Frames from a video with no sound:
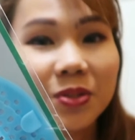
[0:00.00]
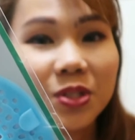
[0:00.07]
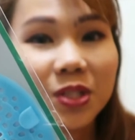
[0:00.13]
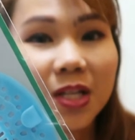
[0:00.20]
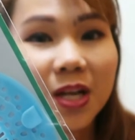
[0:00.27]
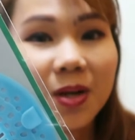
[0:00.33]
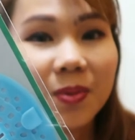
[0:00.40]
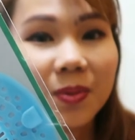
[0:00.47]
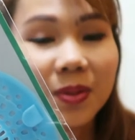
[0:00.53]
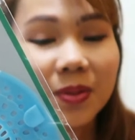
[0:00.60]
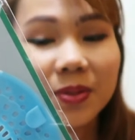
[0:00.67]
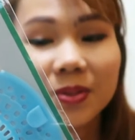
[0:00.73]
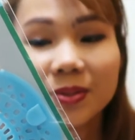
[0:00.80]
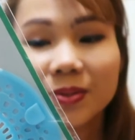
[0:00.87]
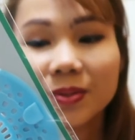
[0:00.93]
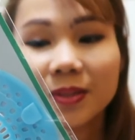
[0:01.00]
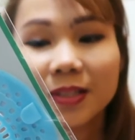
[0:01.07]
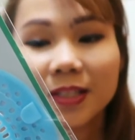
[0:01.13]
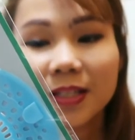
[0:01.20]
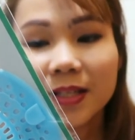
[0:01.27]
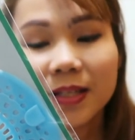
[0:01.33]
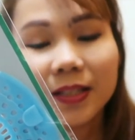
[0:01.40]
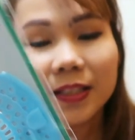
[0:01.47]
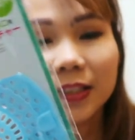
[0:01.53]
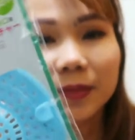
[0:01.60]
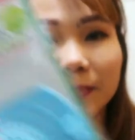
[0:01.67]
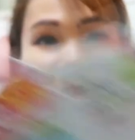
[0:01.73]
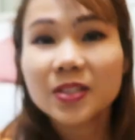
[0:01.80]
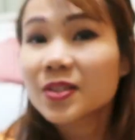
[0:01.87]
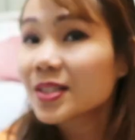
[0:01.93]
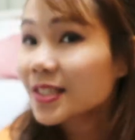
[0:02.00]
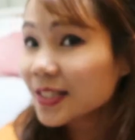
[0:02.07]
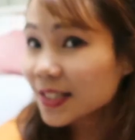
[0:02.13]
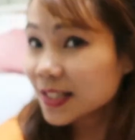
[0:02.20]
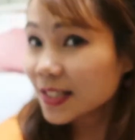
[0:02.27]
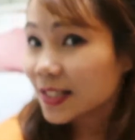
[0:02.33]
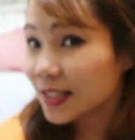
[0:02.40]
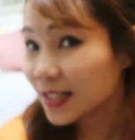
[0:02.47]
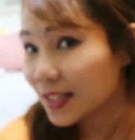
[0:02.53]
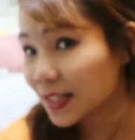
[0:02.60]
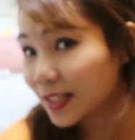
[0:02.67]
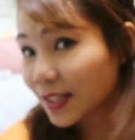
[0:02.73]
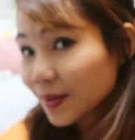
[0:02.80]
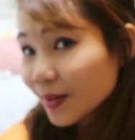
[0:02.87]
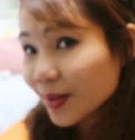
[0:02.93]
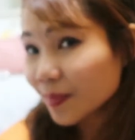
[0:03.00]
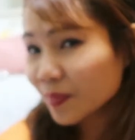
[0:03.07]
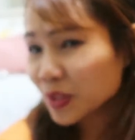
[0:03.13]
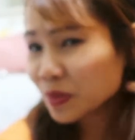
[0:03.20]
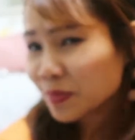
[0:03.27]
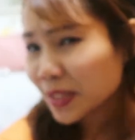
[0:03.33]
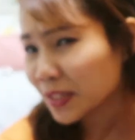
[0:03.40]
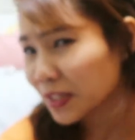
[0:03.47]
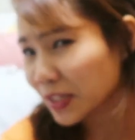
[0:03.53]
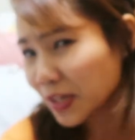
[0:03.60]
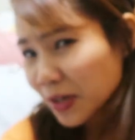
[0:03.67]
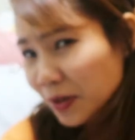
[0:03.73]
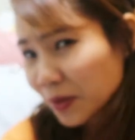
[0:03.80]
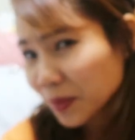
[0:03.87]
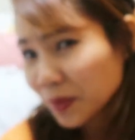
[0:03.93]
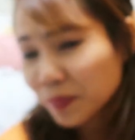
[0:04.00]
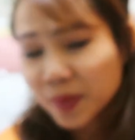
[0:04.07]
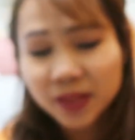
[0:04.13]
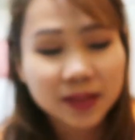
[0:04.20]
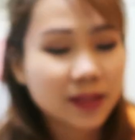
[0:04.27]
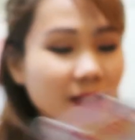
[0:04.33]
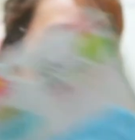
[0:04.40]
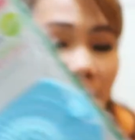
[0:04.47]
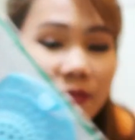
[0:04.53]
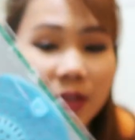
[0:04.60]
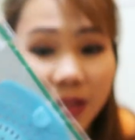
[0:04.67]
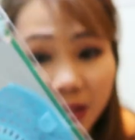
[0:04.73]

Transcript: you shower. So, um, Um, medyo may cleaning hair ko, but I have a